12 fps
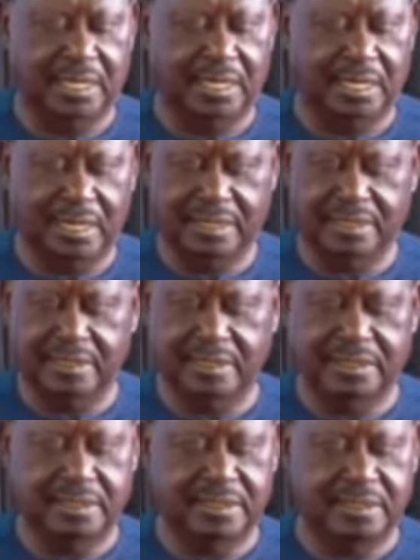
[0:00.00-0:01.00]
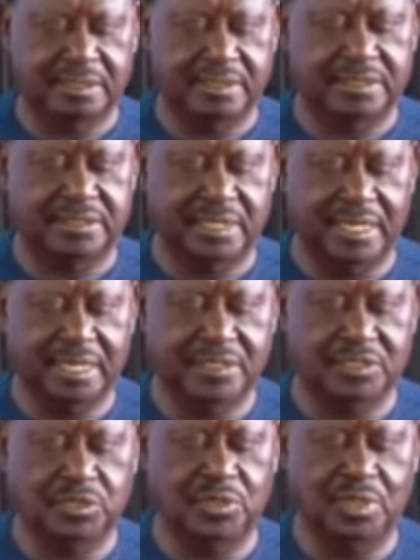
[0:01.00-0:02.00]
are trying
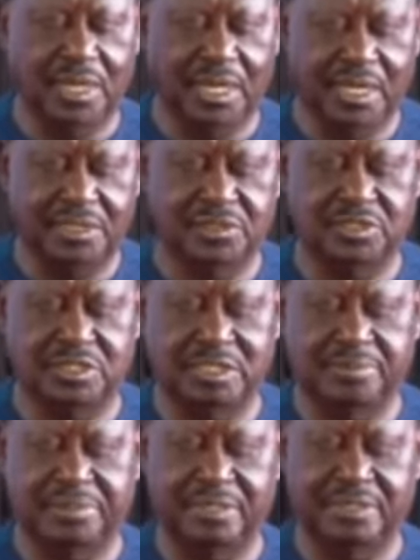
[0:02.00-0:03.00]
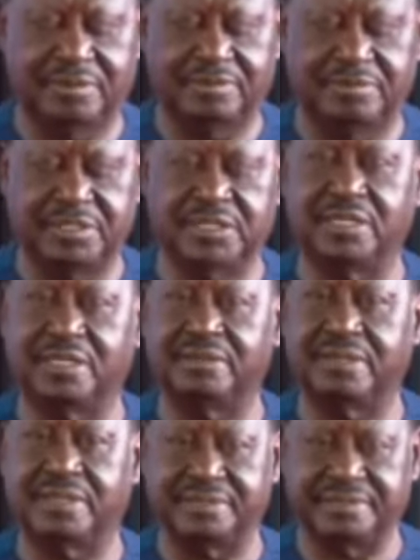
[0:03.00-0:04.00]
too hard to separate from each
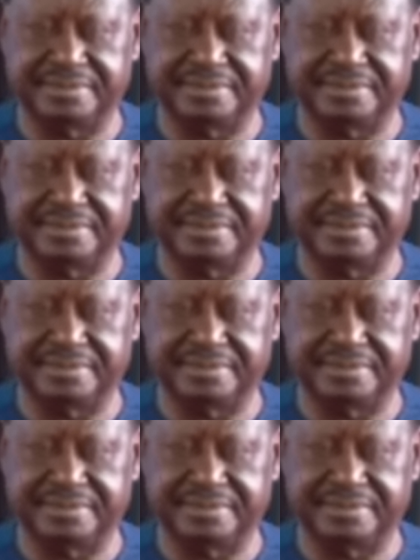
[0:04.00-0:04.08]
other.